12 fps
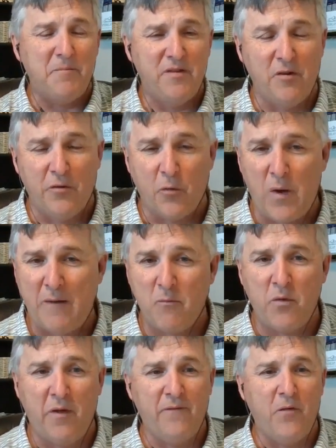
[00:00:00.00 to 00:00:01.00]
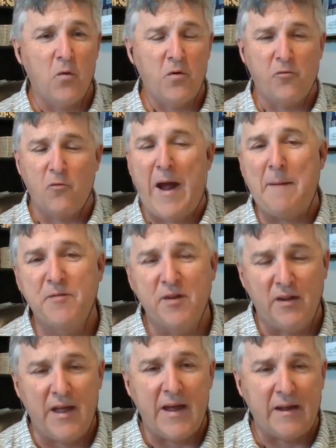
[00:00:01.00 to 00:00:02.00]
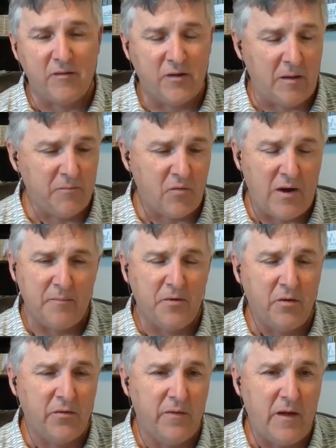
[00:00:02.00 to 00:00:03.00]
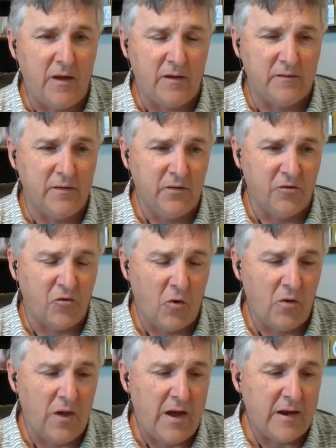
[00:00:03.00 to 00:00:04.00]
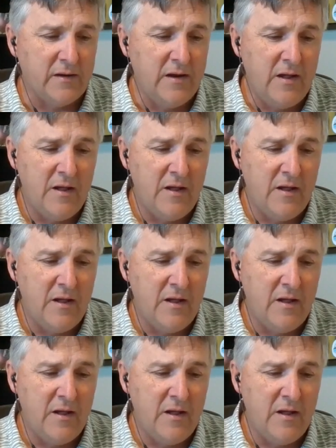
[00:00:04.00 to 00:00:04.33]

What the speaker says: So the forest wraps the lake. It comes right up to the shoreline.